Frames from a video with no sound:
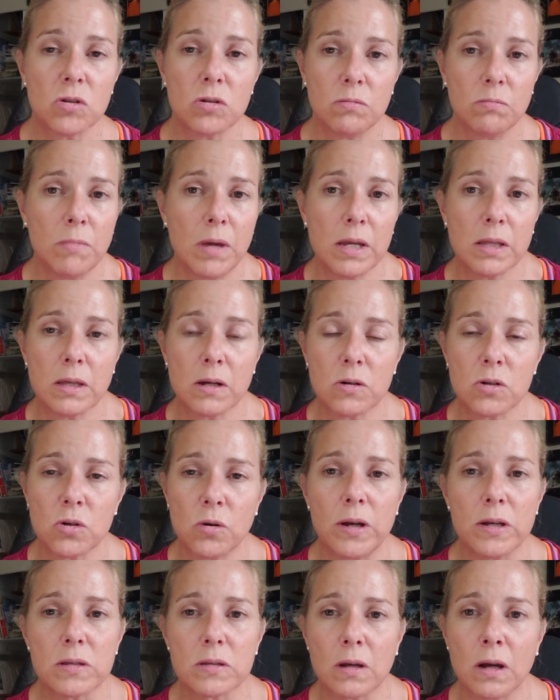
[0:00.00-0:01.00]
make their
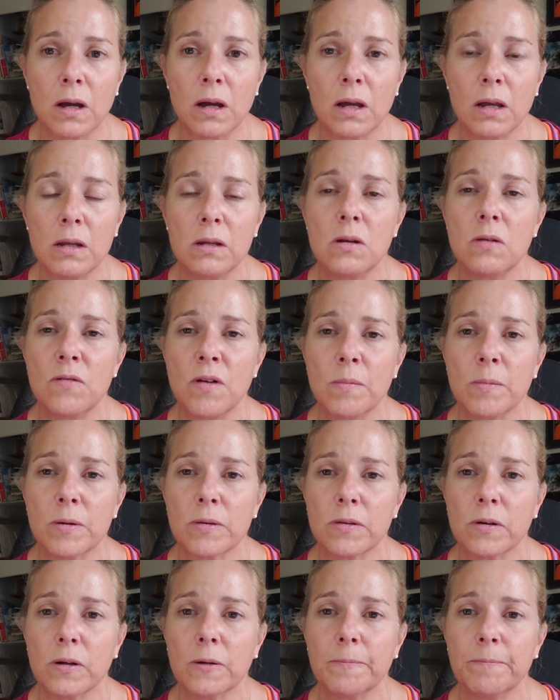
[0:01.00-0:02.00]
choice on November
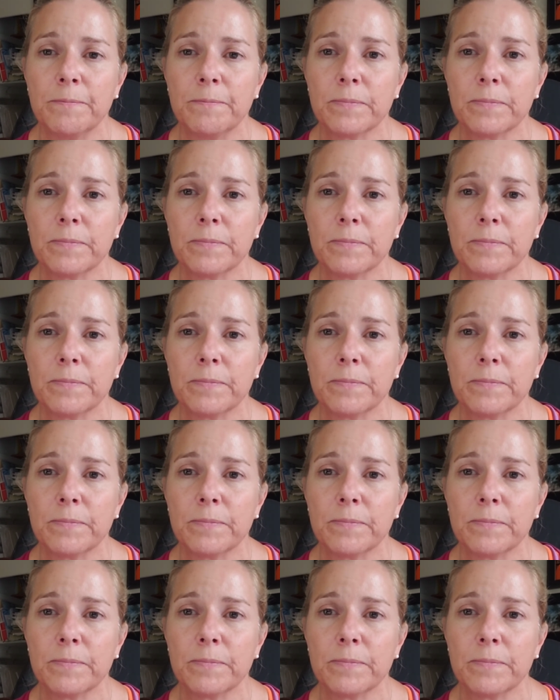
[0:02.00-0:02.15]
3rd.